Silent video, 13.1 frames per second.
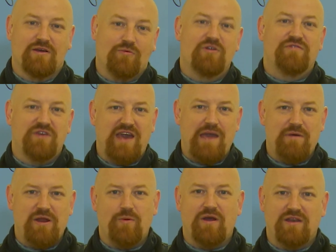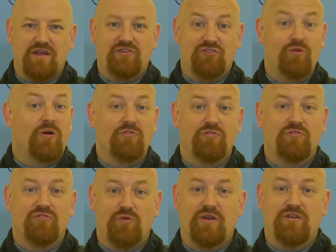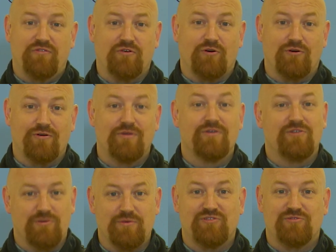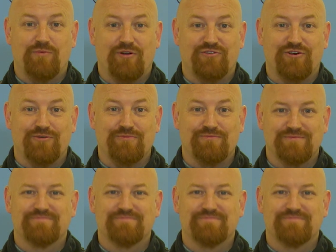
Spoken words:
Well, if you came anywhere near 224, you'd be spot on.